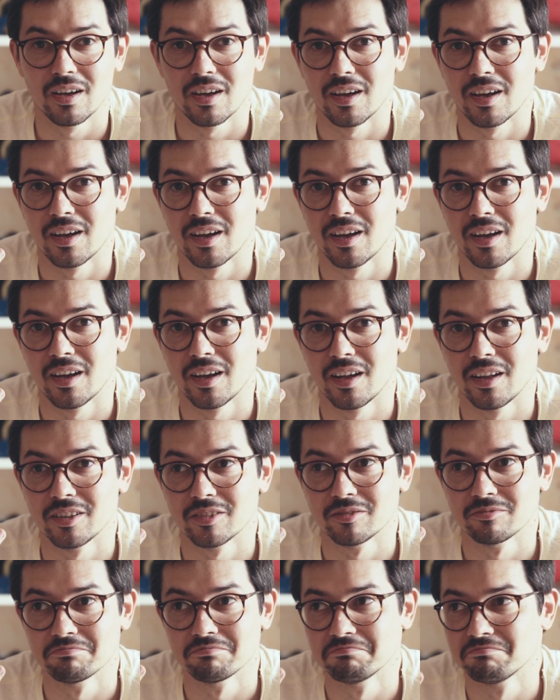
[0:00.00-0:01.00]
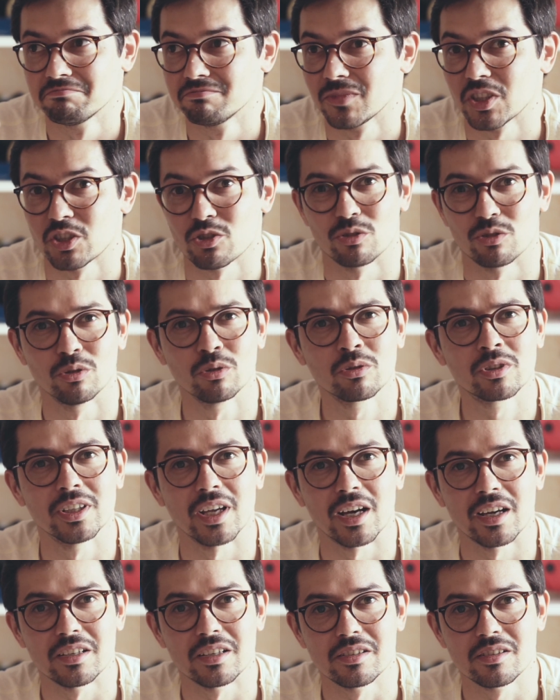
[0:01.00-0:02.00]
and it should look
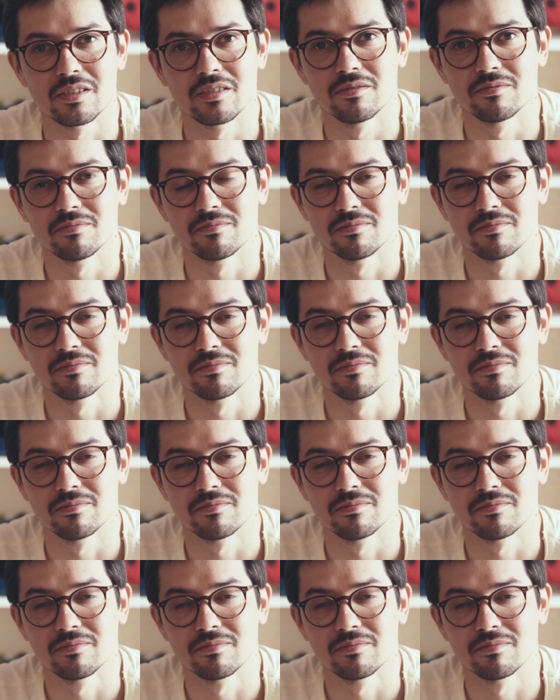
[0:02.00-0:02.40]
nice.